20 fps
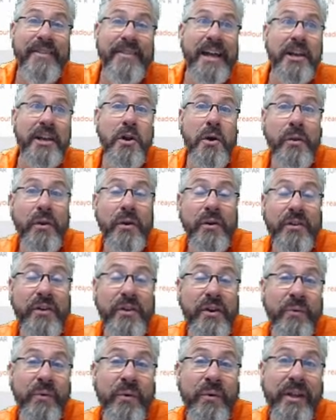they know
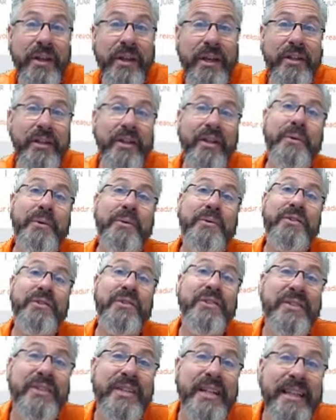they're really close
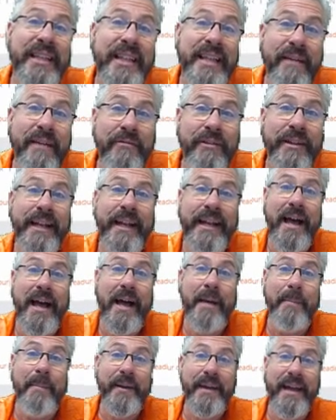to leveling
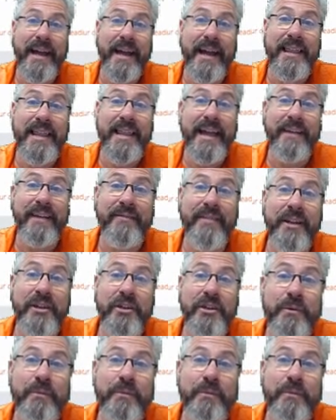up, and that if they